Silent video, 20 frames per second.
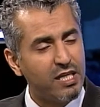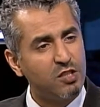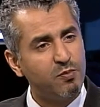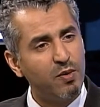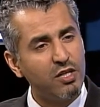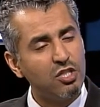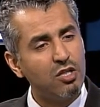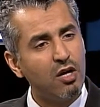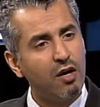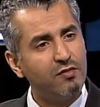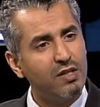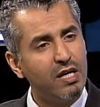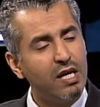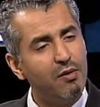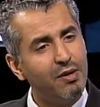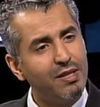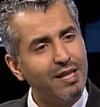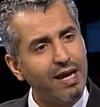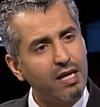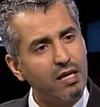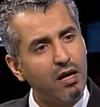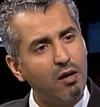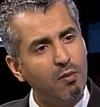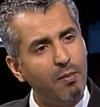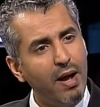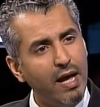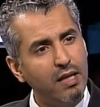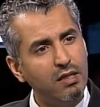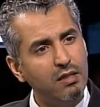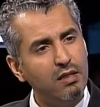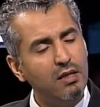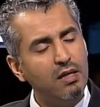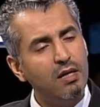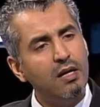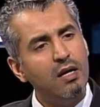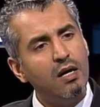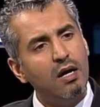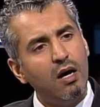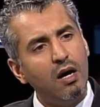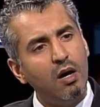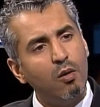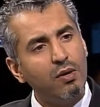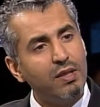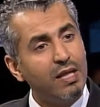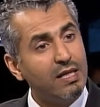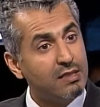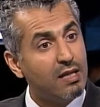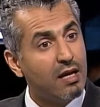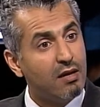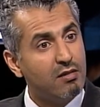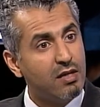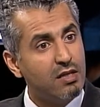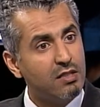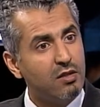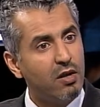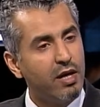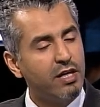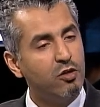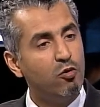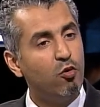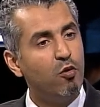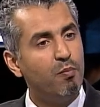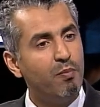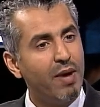especially after hearing that young man, when they say things like Europe